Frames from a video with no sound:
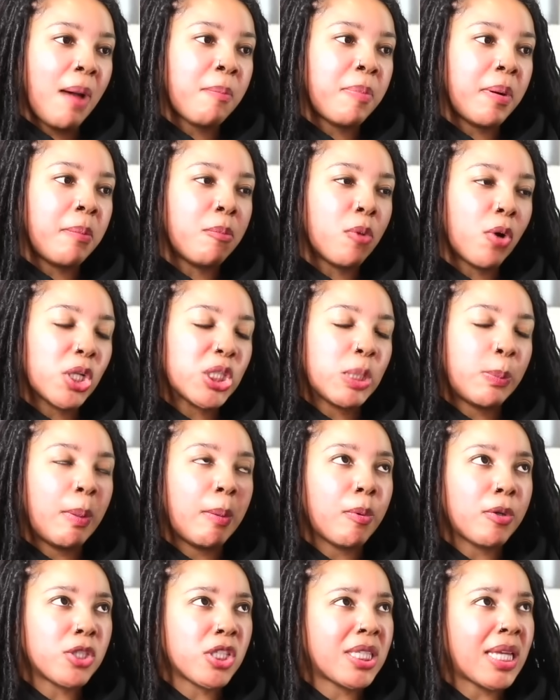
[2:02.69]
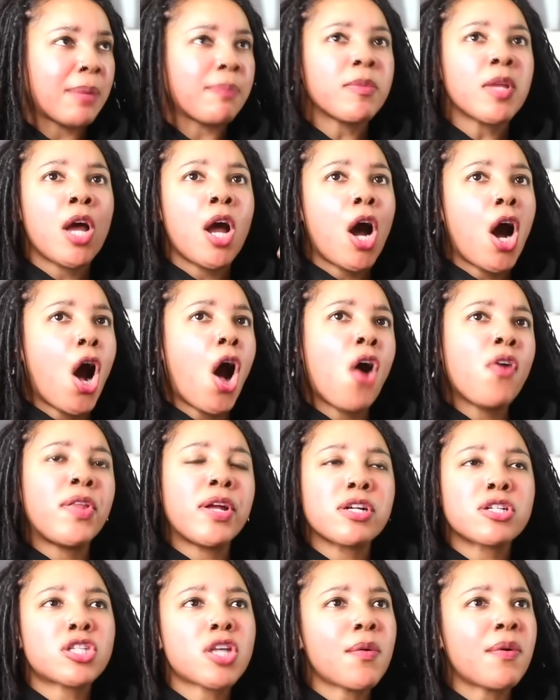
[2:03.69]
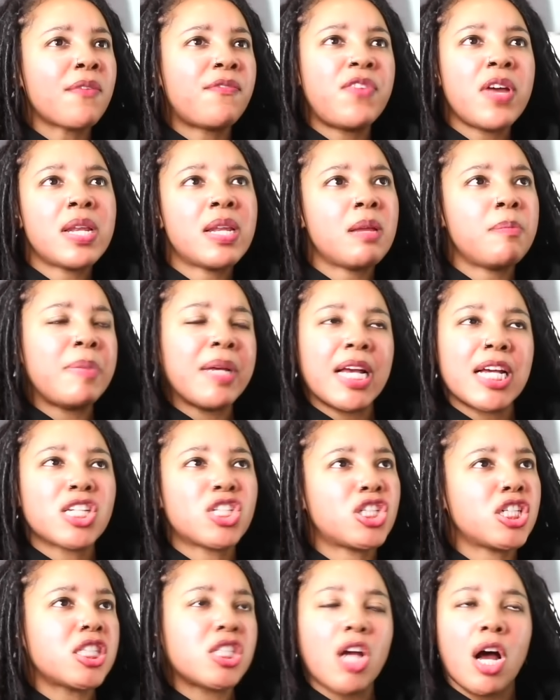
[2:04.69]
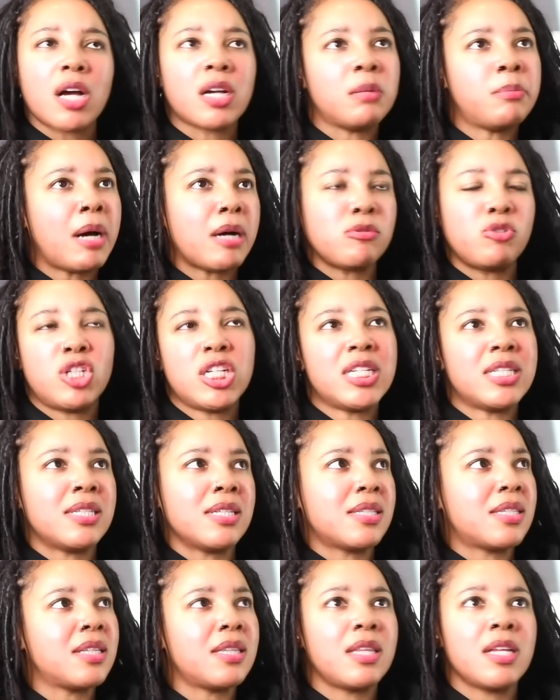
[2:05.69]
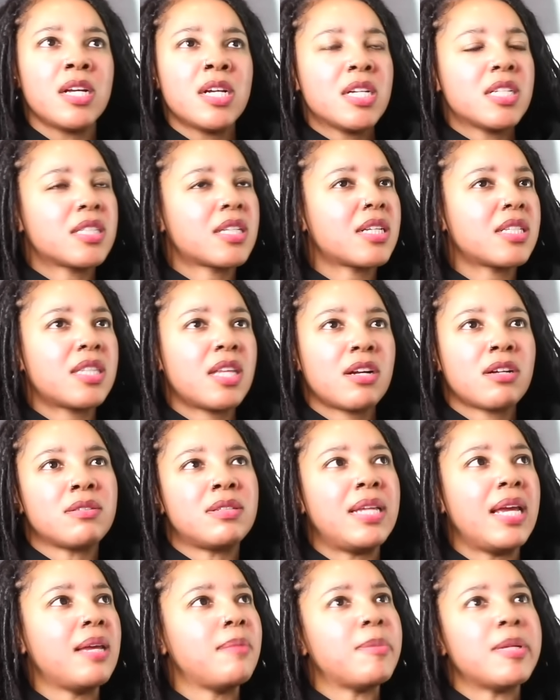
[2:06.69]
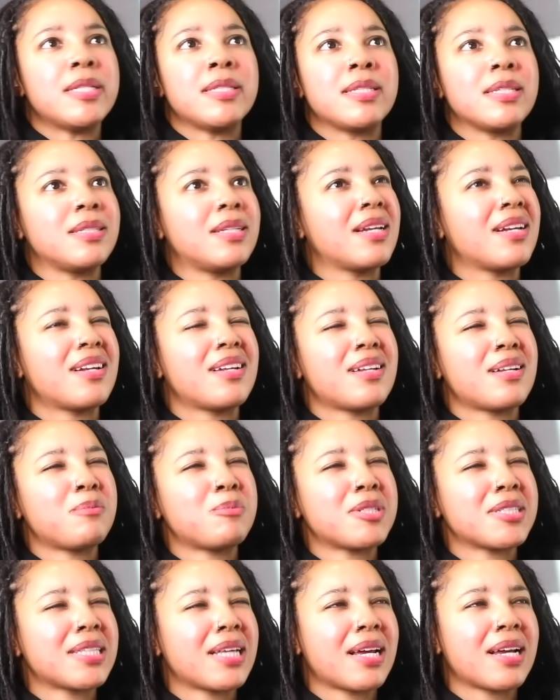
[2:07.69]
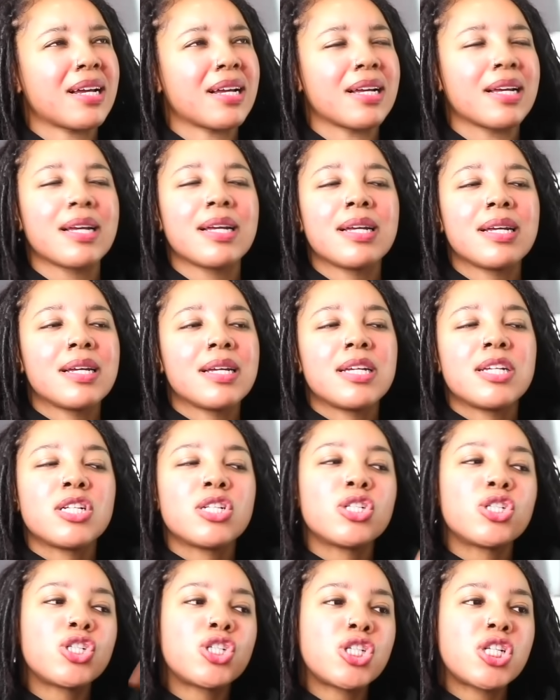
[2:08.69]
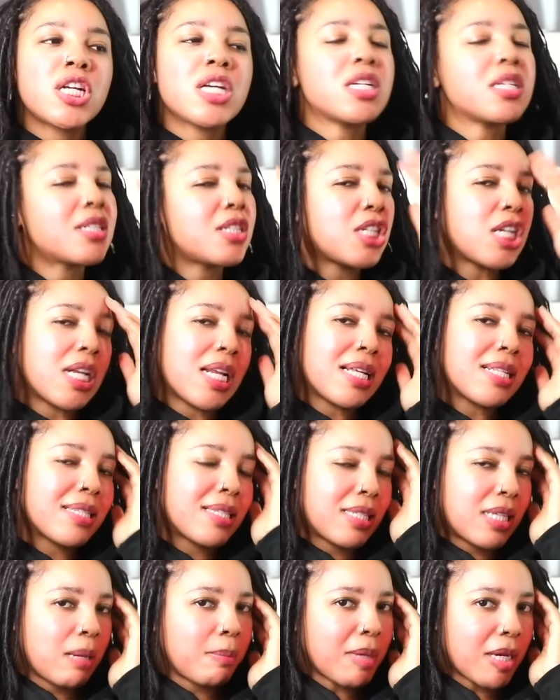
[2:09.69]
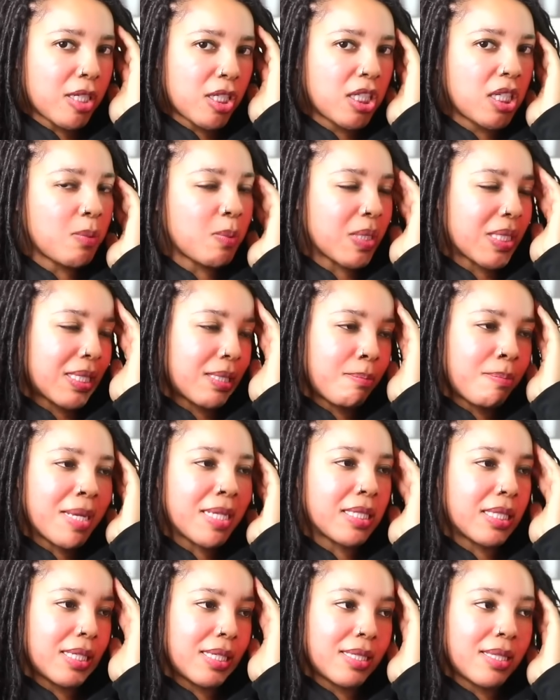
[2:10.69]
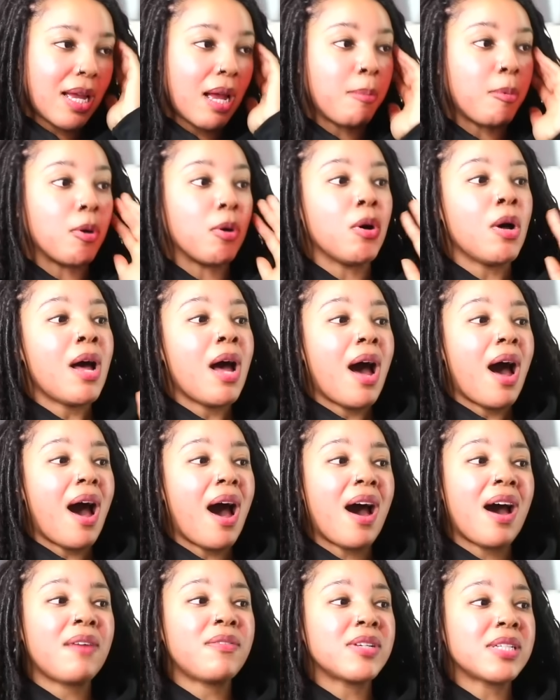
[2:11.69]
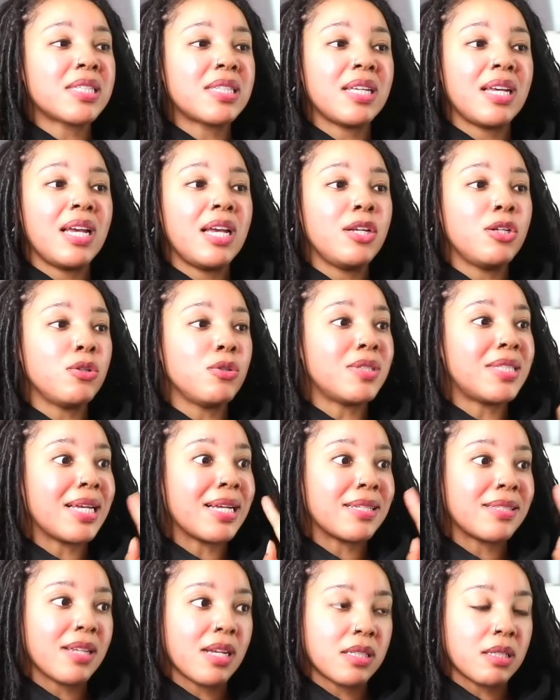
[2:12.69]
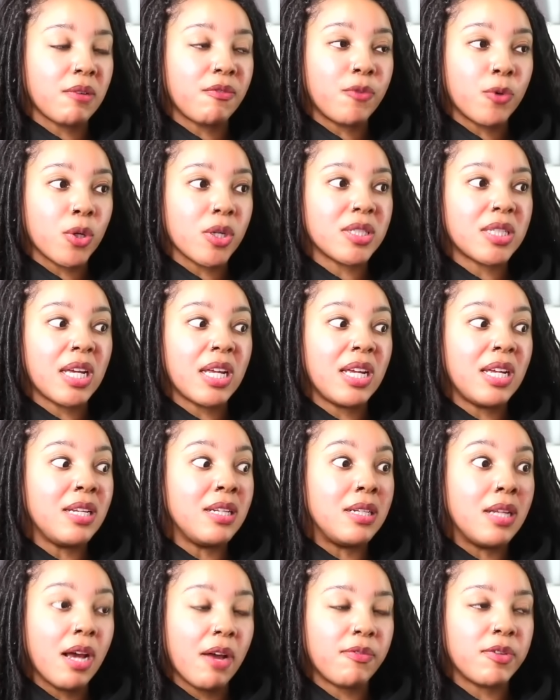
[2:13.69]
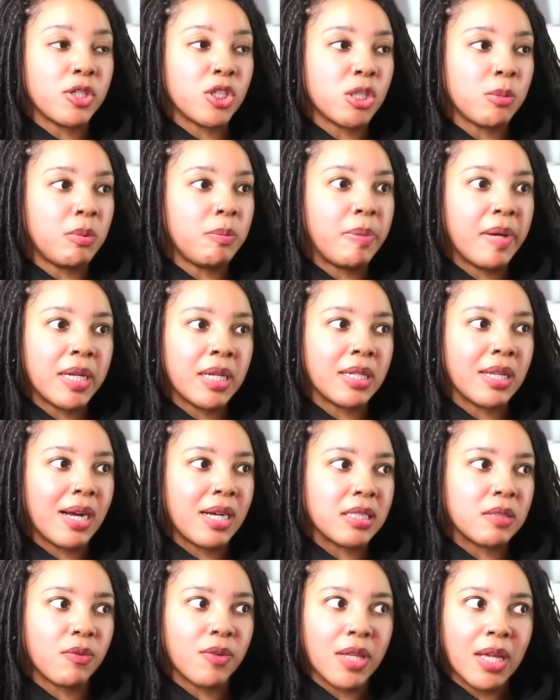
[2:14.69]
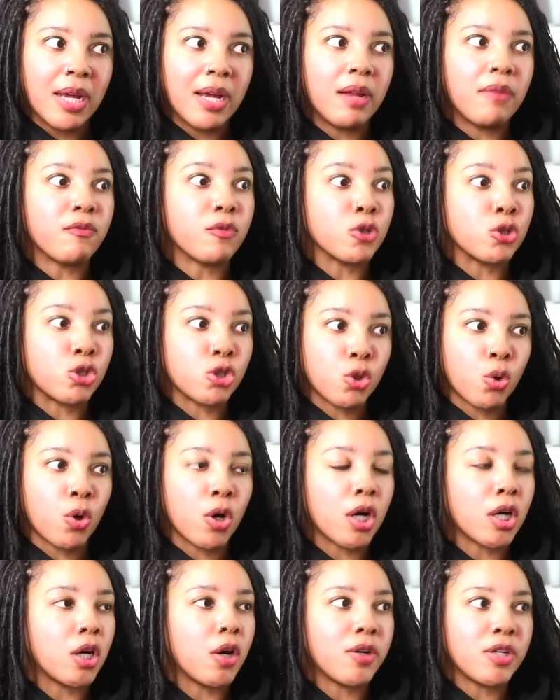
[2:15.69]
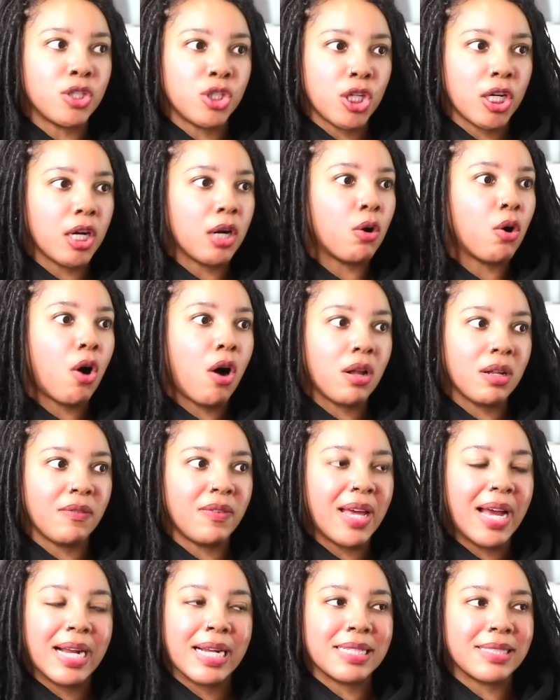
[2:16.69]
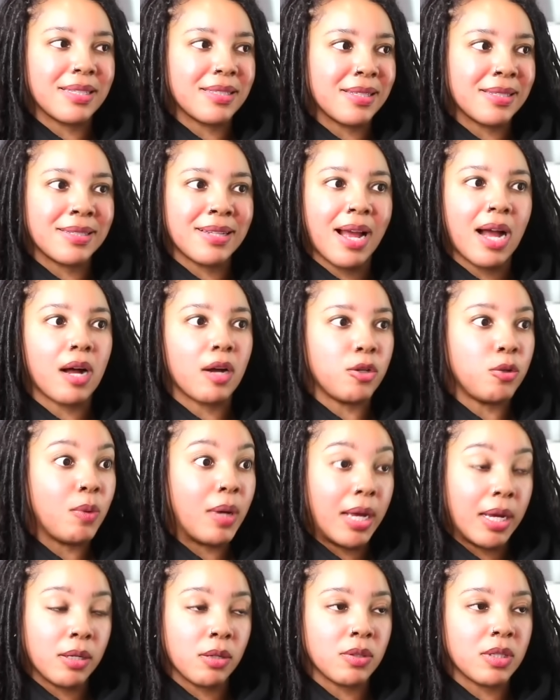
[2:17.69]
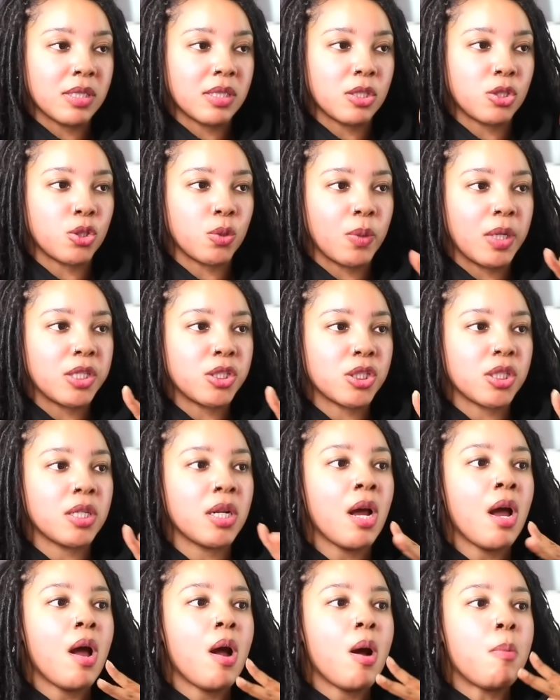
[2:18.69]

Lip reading: But more so people were just like, oh, they're so offended because she's talking about Jesus. And it's because they're demons. And I'm just like... She didn't seem like she was mentally stable. Obviously, he used excessive force, and he definitely should be penalized for that, for sure. Go to jail, all of that, because this is not how you handle this situation.